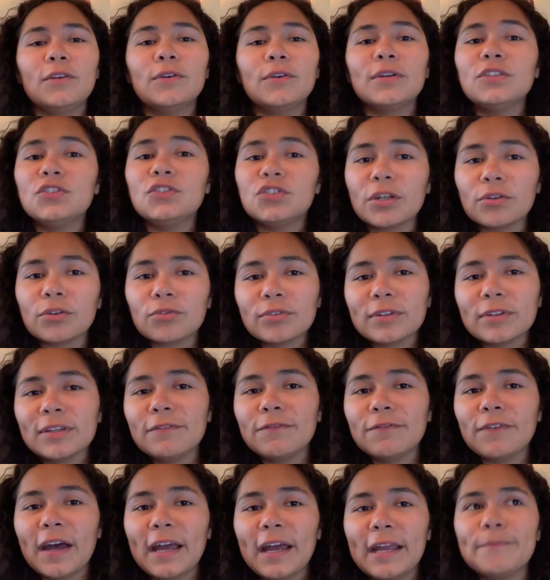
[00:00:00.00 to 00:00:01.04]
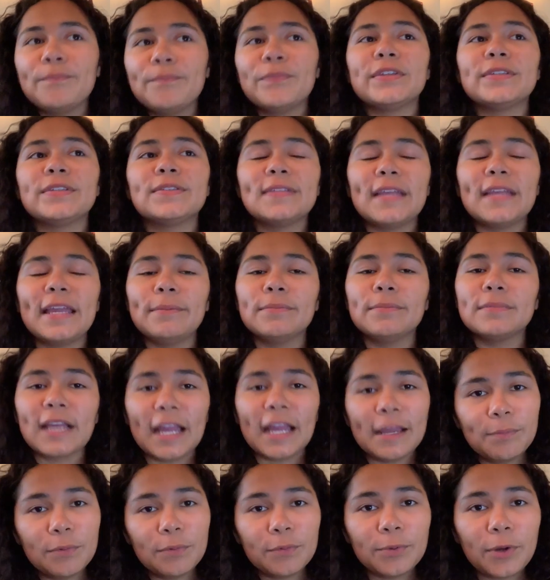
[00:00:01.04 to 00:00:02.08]
you can generally find the same
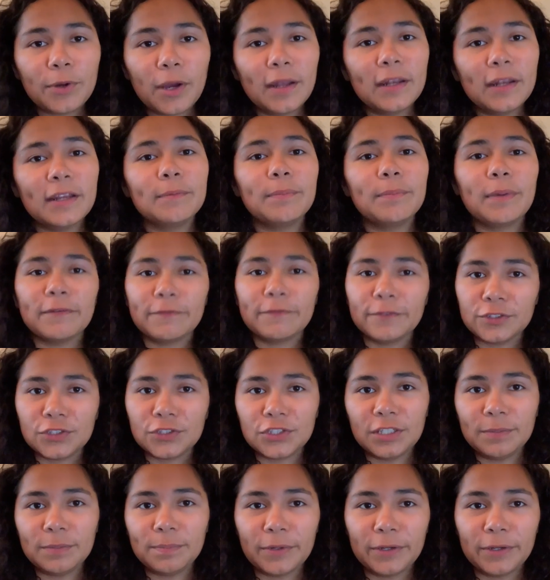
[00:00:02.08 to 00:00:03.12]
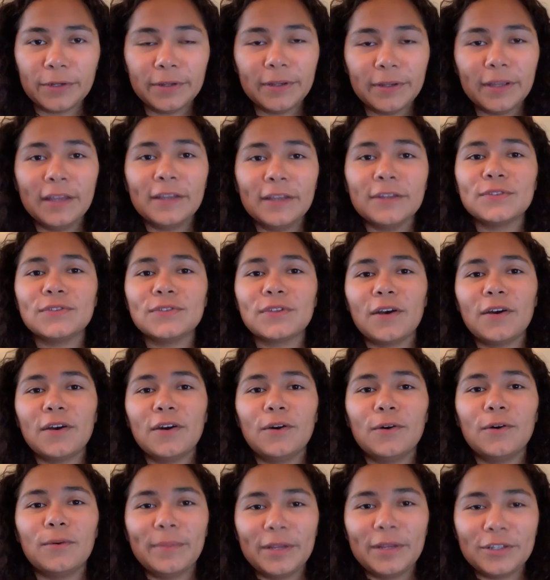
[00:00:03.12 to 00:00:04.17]
type of product but for cheaper.
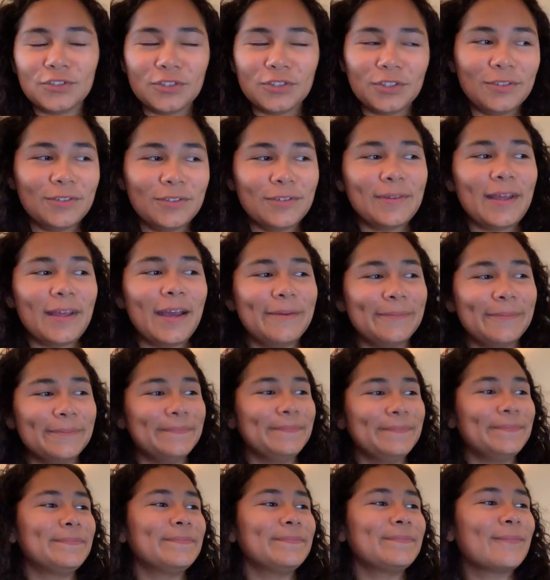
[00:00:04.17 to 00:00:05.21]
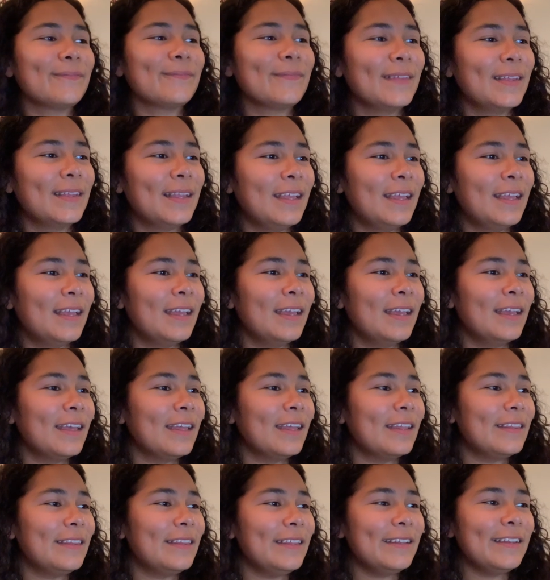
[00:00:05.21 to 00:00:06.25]
So make sure you do that.
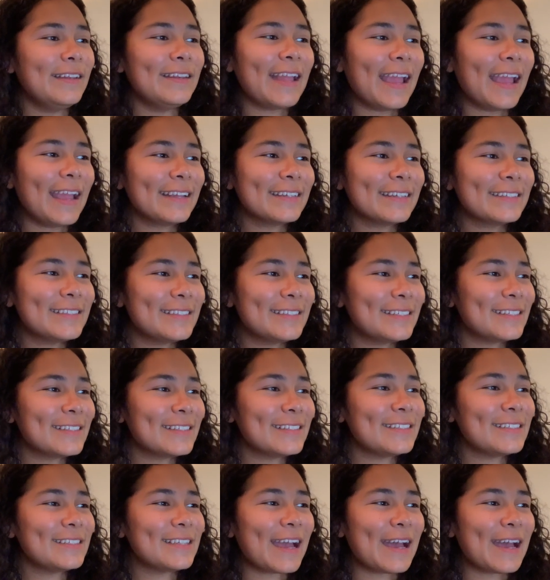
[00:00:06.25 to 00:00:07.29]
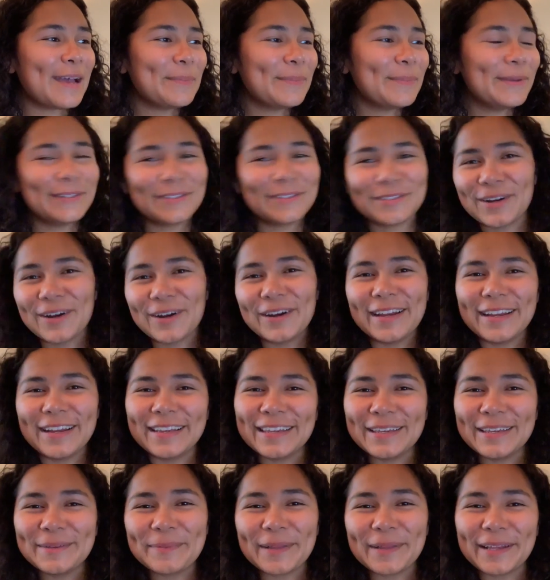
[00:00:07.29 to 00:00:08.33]
The next step, sorry, I
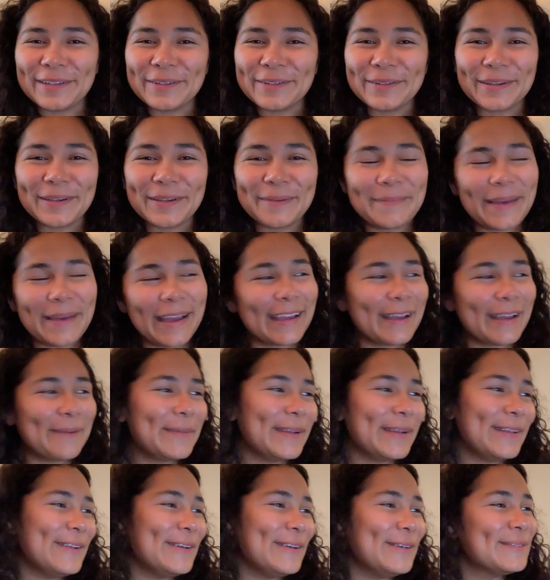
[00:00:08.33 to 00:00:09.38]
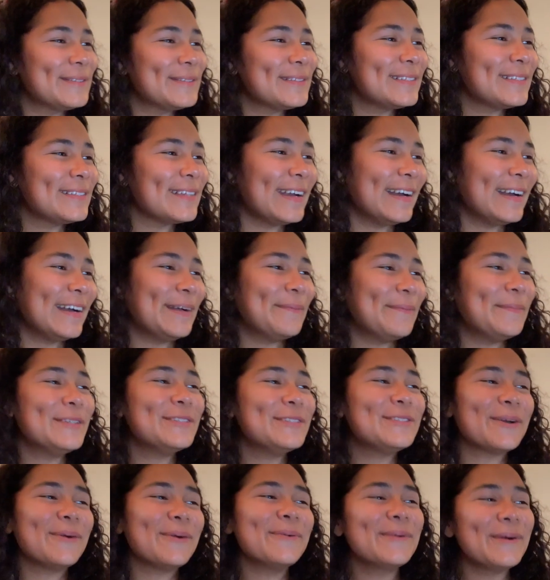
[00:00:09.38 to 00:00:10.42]
keep like looking back at my notes.
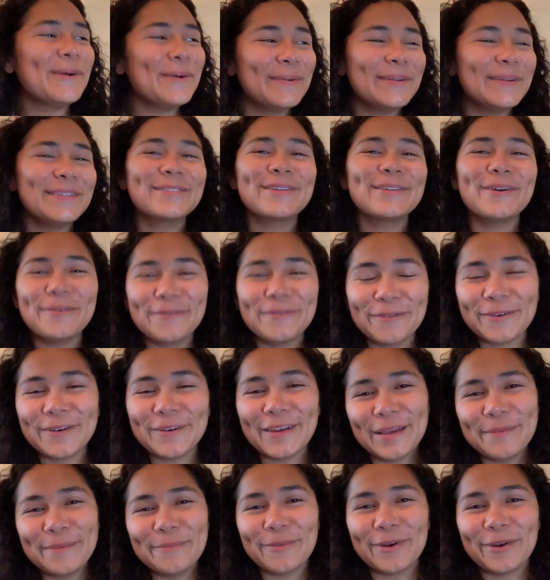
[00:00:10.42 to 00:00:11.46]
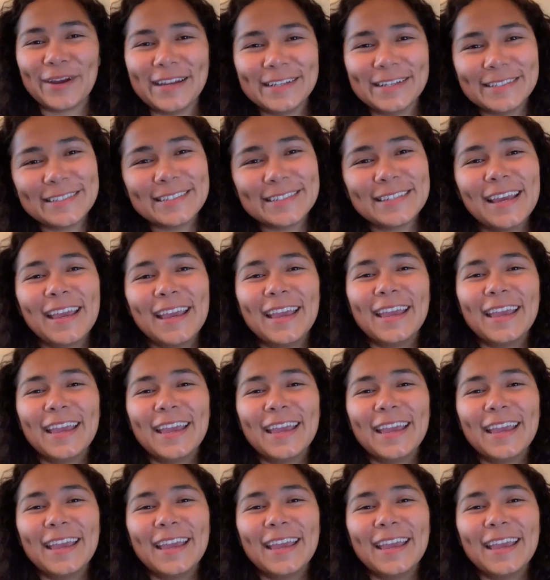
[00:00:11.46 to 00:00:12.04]
Don't always go for name brands.